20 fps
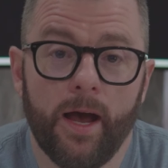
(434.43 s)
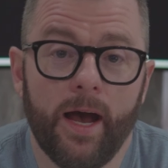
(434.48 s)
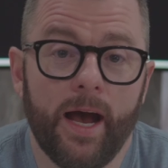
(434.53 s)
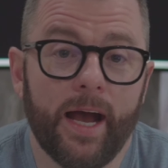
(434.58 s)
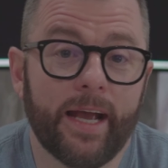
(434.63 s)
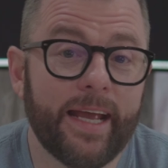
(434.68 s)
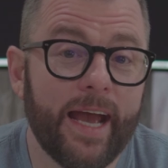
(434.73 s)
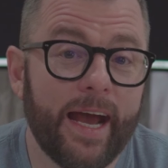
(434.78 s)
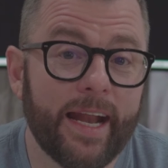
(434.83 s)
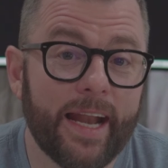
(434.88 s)

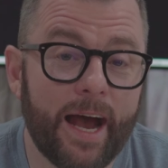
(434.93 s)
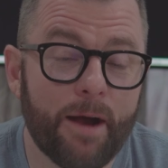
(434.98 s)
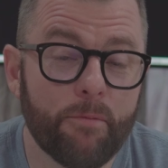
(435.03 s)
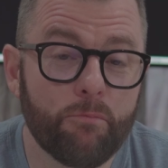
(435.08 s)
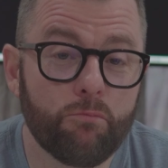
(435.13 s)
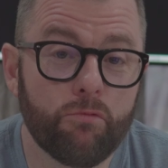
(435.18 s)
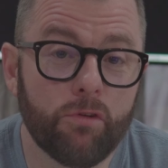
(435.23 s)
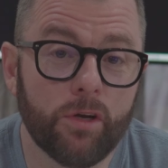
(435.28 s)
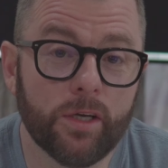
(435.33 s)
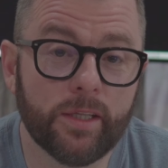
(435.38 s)
Again,
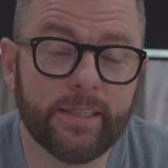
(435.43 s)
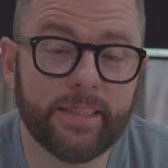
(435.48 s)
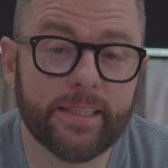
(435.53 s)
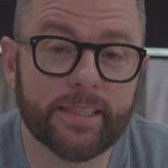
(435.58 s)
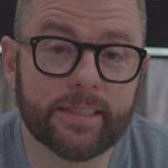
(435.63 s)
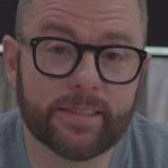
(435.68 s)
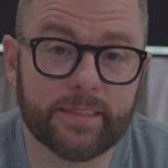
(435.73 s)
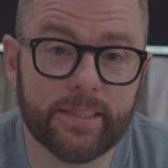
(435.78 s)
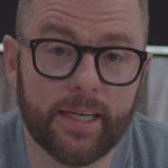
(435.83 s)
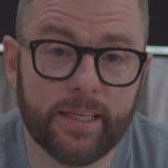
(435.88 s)
I'm really
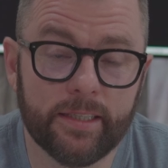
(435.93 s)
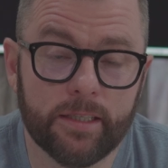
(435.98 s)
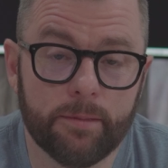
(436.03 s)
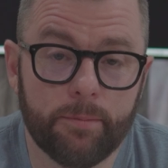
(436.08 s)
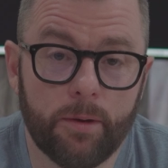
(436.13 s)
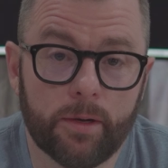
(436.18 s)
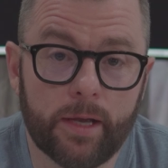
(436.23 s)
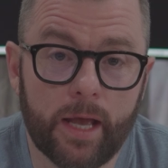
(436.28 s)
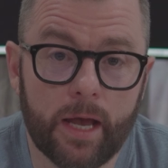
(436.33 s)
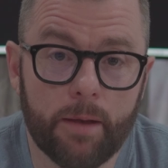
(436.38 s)
excited
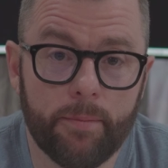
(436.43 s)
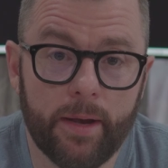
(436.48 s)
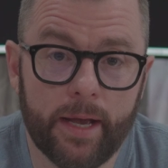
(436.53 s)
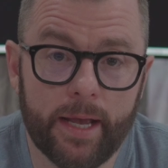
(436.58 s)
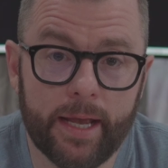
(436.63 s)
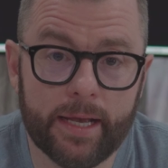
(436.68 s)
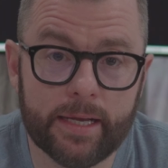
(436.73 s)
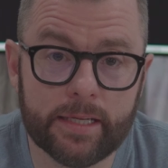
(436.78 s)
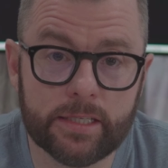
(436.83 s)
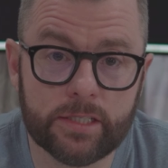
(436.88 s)
about getting my
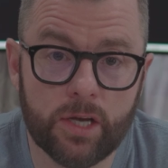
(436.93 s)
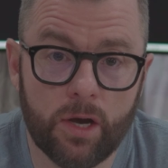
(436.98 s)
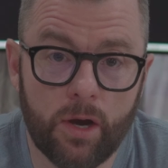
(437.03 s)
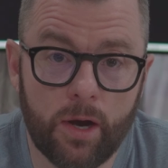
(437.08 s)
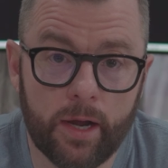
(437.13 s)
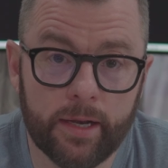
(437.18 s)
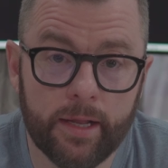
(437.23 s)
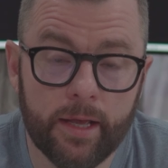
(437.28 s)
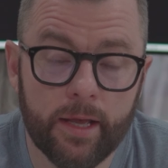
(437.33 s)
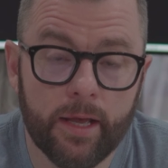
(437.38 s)
hands
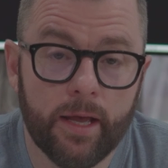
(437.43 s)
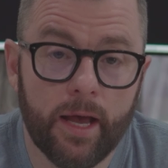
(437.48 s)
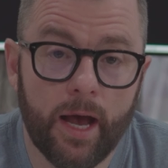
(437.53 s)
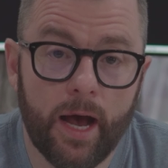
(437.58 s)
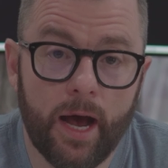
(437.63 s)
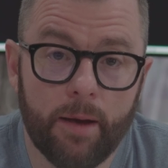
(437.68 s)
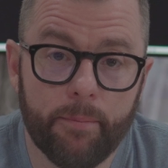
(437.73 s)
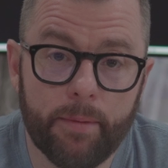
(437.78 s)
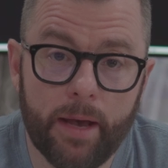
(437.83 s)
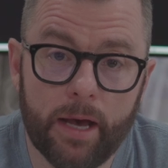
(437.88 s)
on
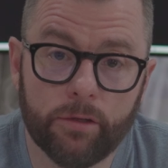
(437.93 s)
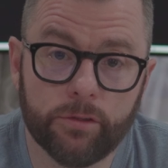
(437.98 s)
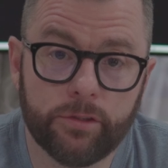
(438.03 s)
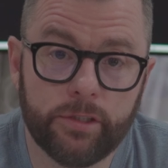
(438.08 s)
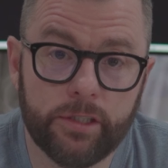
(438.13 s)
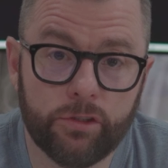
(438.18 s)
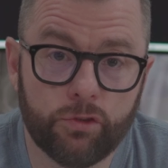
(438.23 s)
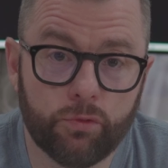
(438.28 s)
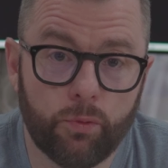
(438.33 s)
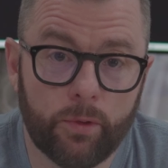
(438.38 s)

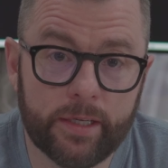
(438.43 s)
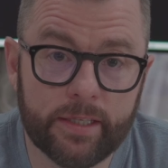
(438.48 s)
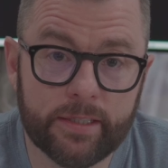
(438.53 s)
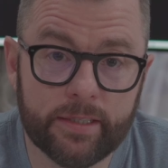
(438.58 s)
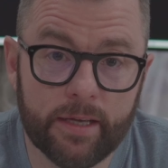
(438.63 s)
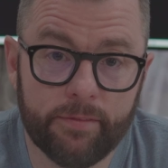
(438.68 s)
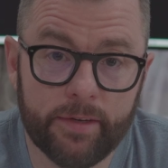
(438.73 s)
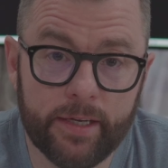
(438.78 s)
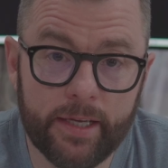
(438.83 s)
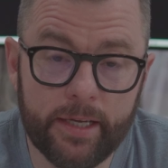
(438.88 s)
LG's
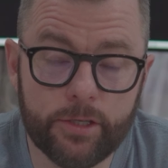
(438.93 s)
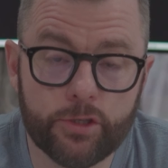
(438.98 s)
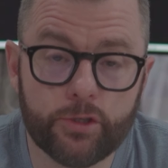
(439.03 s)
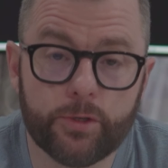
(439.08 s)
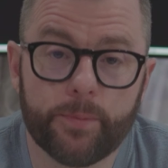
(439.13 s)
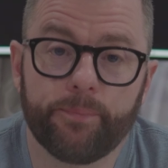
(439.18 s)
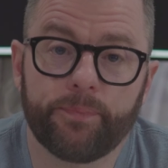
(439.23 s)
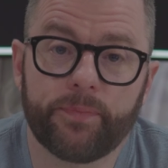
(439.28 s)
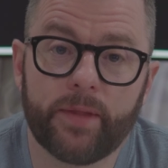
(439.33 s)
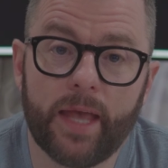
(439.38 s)
27-inch
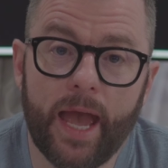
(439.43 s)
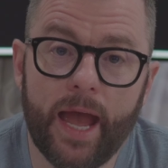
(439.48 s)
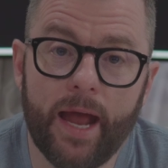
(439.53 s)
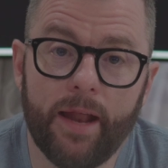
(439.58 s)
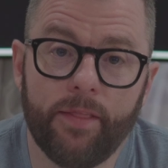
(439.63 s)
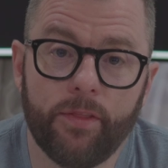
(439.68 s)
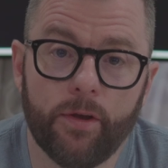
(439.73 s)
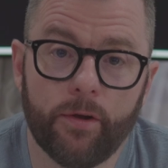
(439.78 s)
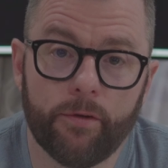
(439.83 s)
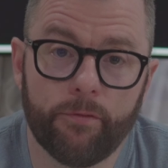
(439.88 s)

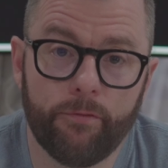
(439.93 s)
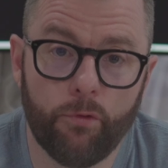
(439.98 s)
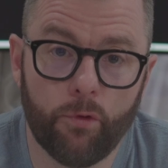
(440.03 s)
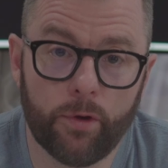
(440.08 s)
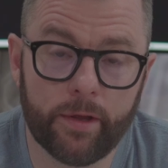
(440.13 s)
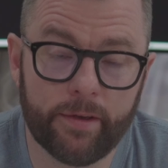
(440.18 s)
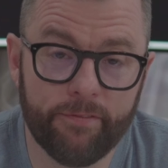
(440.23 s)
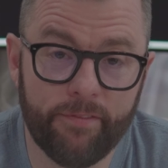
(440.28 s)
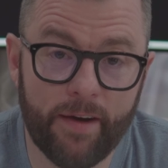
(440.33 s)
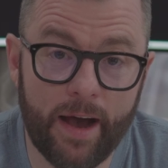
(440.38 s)
and their
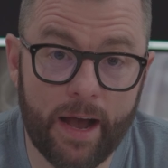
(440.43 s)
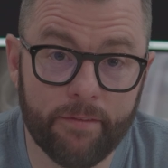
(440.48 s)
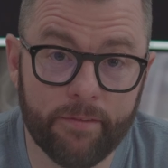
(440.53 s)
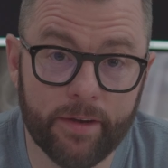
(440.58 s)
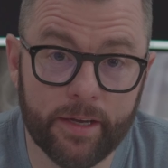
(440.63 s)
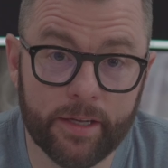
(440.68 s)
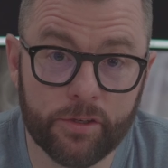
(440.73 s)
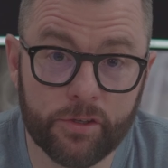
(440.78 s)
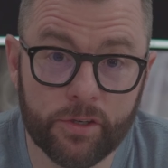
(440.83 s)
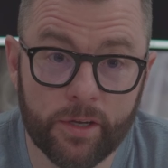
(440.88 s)

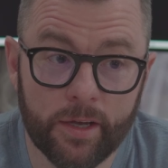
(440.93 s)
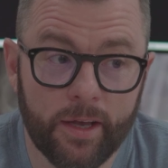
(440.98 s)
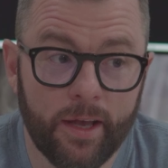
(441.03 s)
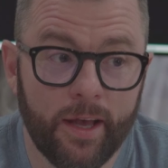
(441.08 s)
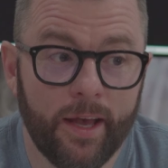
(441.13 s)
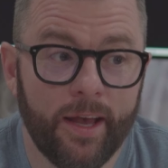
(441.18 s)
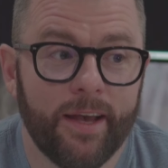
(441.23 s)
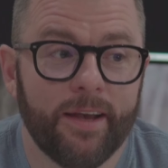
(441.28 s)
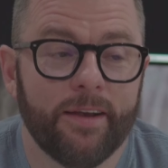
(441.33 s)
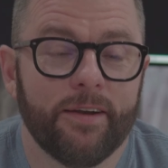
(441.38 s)
45-inch.
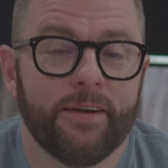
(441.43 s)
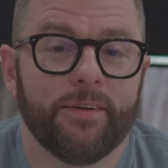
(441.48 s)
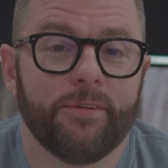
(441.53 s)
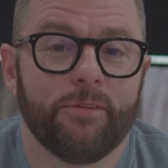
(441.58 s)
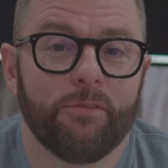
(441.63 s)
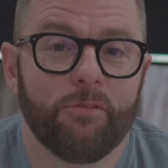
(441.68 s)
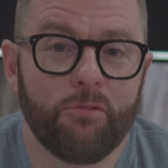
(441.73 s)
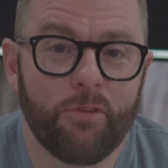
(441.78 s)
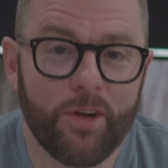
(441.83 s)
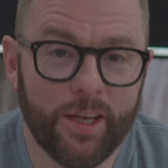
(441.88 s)

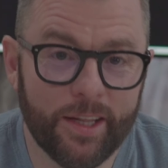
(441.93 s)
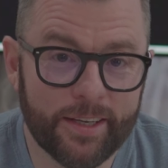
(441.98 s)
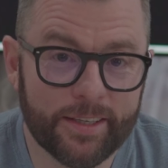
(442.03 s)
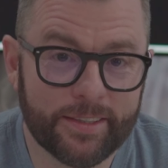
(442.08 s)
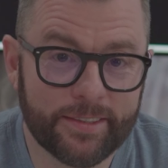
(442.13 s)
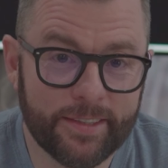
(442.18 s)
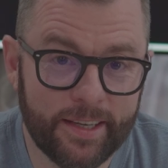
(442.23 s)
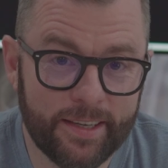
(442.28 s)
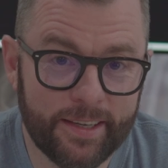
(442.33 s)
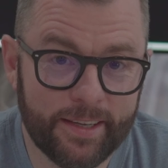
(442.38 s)
Really
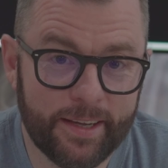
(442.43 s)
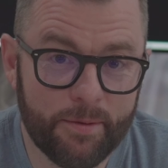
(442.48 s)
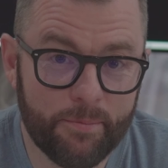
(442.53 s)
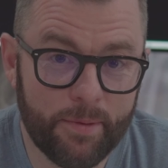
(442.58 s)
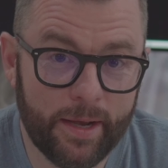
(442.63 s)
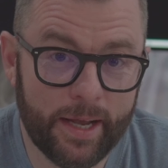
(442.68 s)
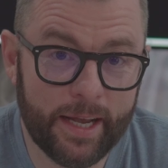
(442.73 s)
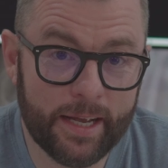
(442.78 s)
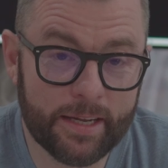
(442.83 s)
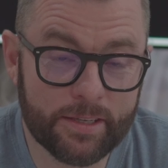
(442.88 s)
excited to get
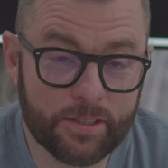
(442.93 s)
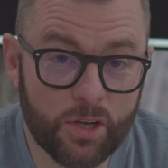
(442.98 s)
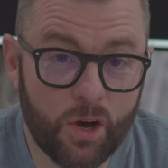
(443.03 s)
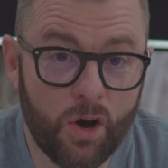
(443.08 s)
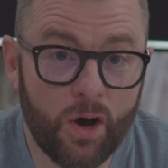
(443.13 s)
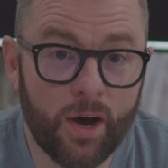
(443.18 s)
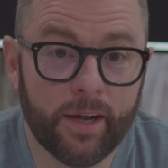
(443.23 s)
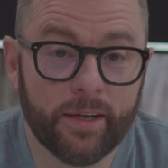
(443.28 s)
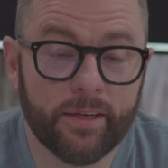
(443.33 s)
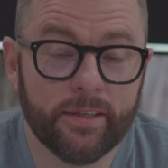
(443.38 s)
my hands
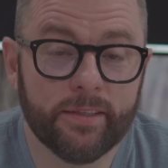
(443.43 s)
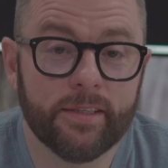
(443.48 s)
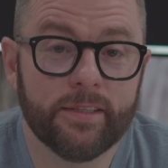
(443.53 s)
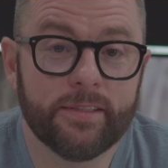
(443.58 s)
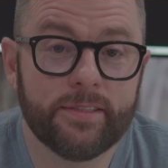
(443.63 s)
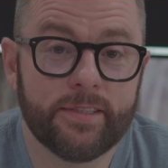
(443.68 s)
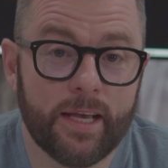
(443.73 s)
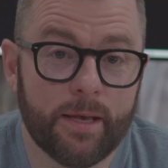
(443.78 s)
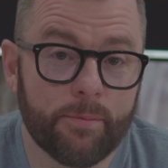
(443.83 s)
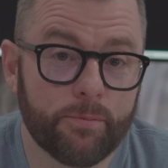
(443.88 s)
on
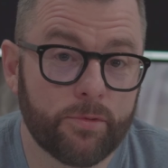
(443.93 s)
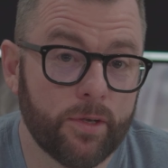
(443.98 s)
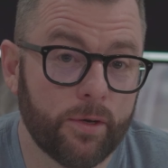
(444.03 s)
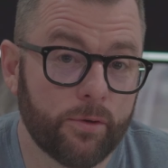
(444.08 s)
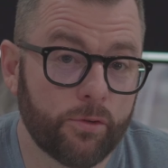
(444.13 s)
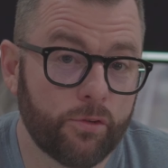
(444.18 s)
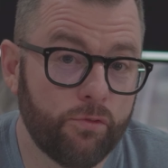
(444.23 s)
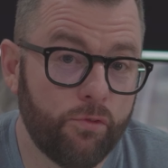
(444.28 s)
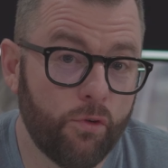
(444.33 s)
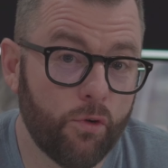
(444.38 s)

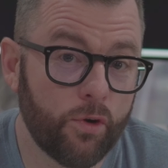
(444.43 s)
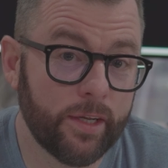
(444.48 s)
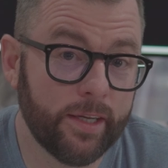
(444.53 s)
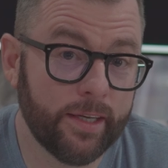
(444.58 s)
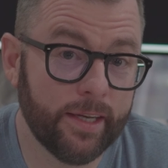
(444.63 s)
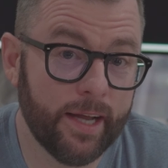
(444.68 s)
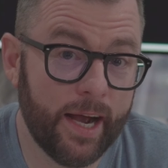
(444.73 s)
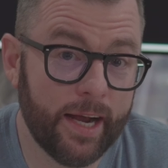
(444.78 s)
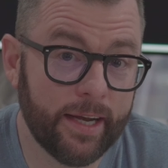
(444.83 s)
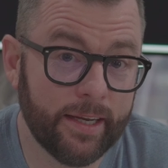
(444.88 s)
Samsung's
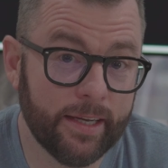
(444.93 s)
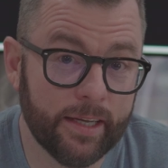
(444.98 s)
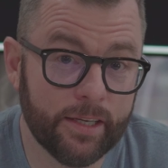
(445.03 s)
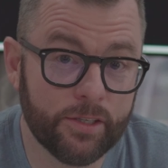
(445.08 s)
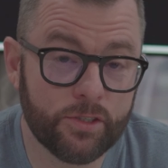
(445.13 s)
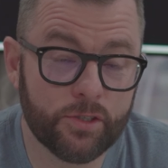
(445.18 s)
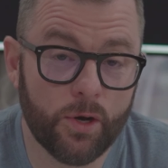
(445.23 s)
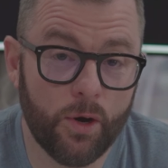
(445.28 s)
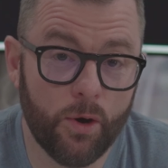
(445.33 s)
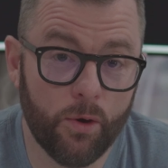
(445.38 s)

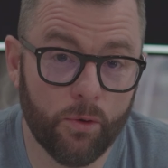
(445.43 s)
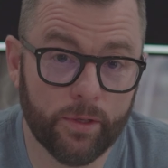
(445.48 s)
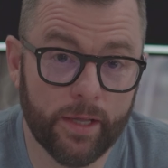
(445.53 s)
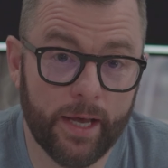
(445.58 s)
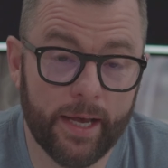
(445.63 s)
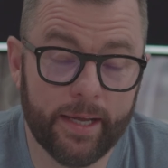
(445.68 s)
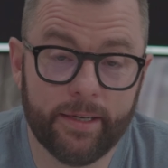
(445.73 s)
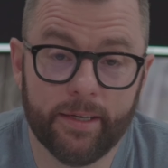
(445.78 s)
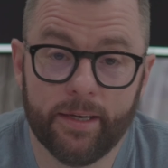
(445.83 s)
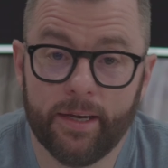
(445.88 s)
49-inch
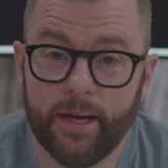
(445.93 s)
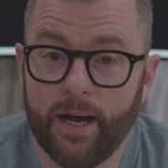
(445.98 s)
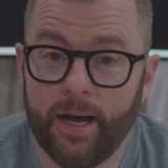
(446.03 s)
OLED.